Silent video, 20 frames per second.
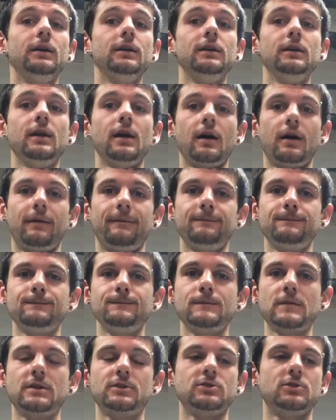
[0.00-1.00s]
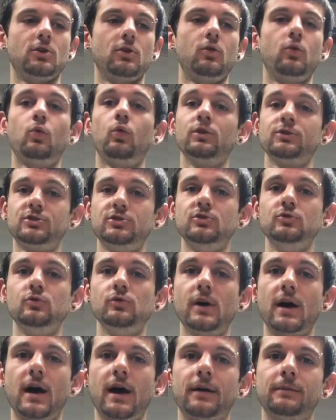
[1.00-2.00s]
Yeah. So, once you
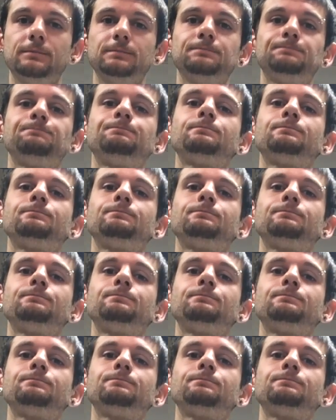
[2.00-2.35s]
do that,